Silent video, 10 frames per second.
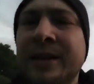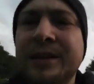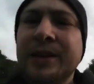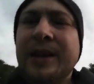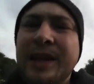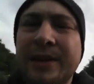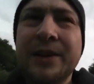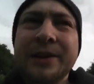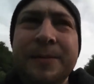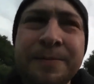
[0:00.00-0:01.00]
So
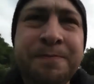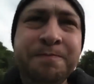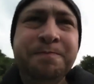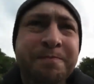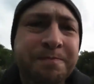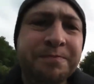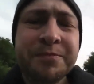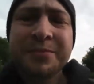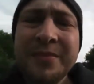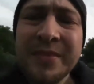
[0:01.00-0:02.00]
yeah,
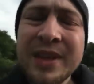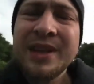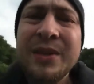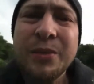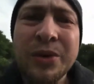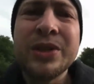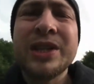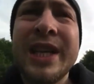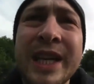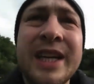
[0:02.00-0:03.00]
what was I
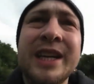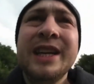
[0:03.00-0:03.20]
saying?